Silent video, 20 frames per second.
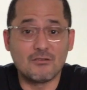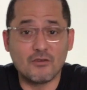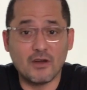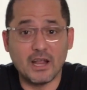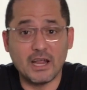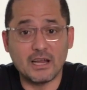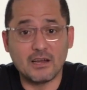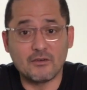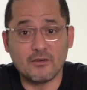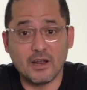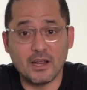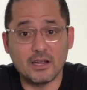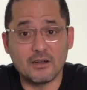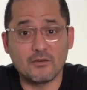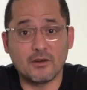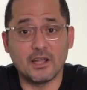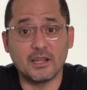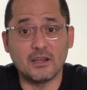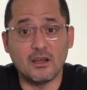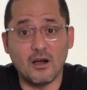
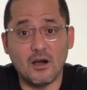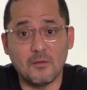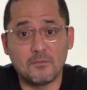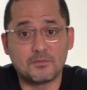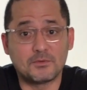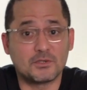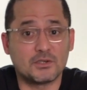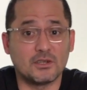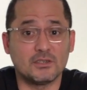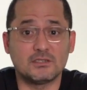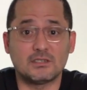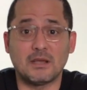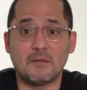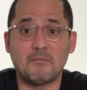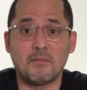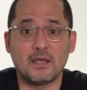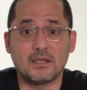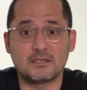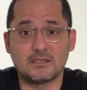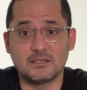great options,
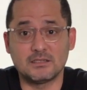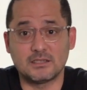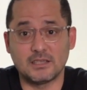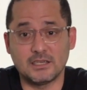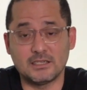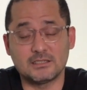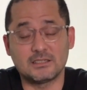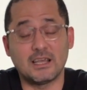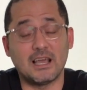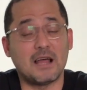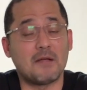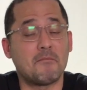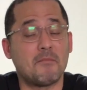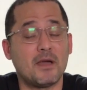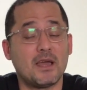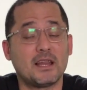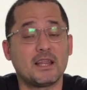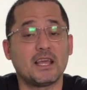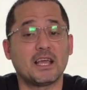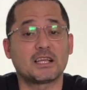amazing things, they are
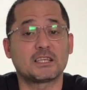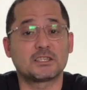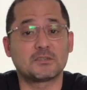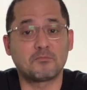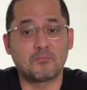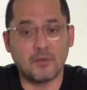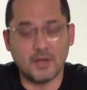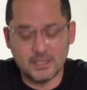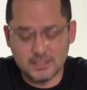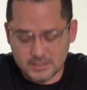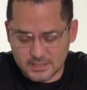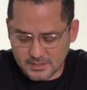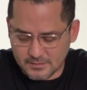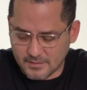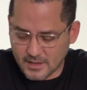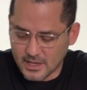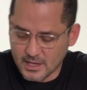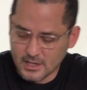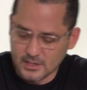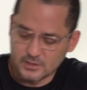very expensive.
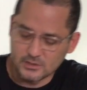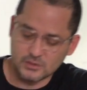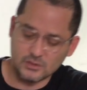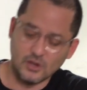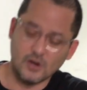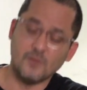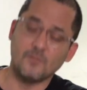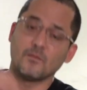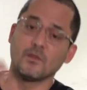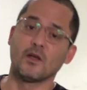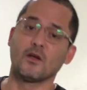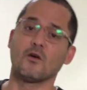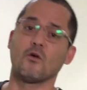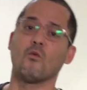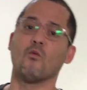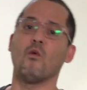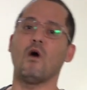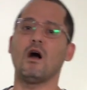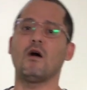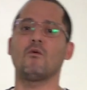So
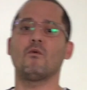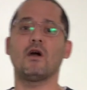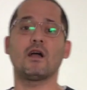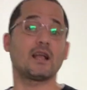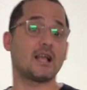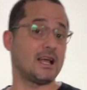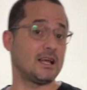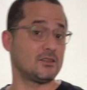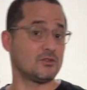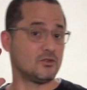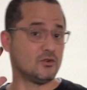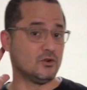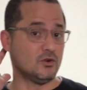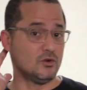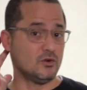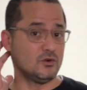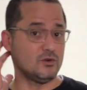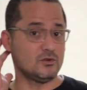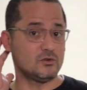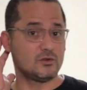what I can
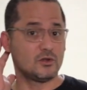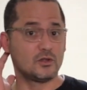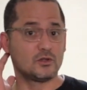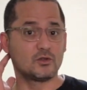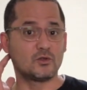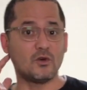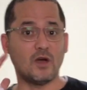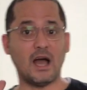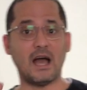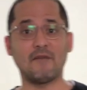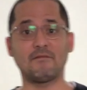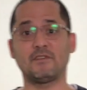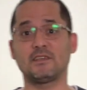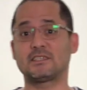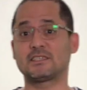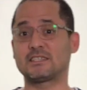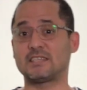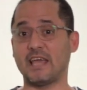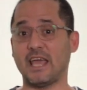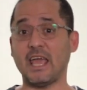do to have the
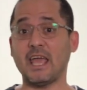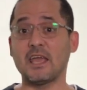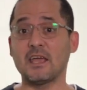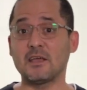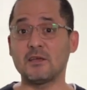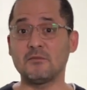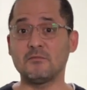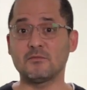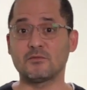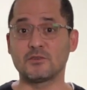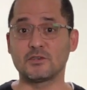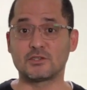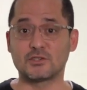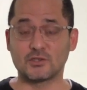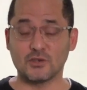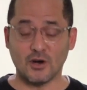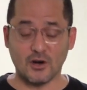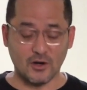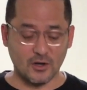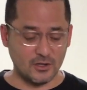same
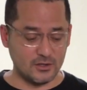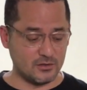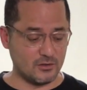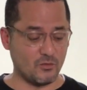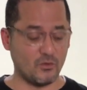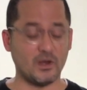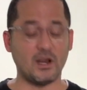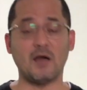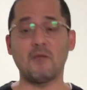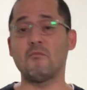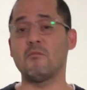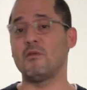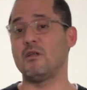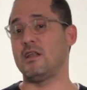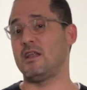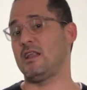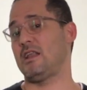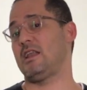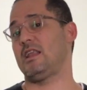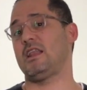result with a
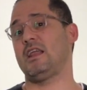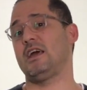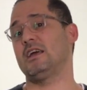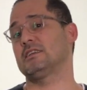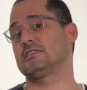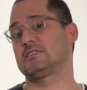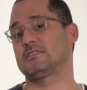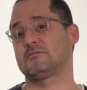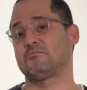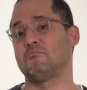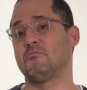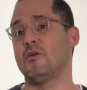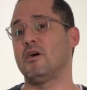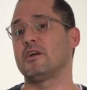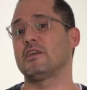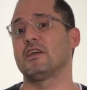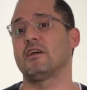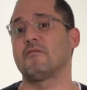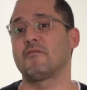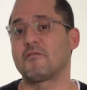less
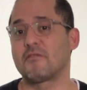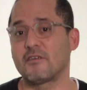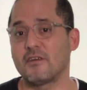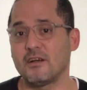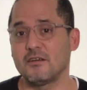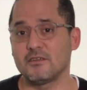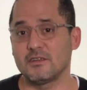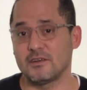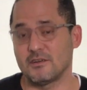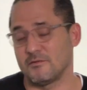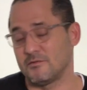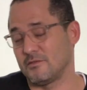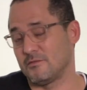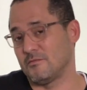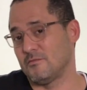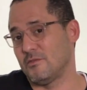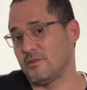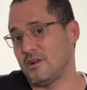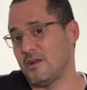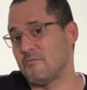budget friendly,
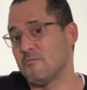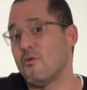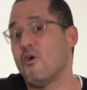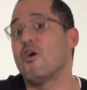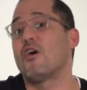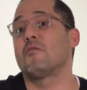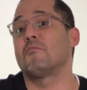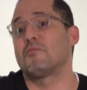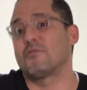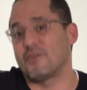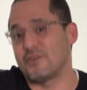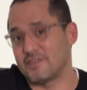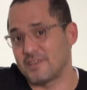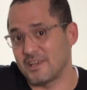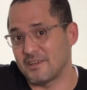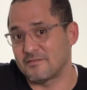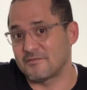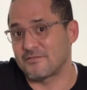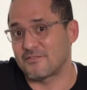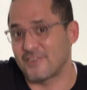but a more
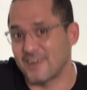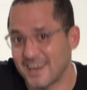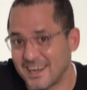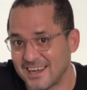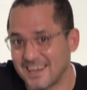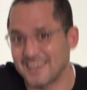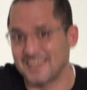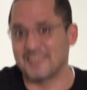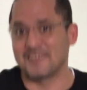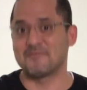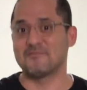budget friendly,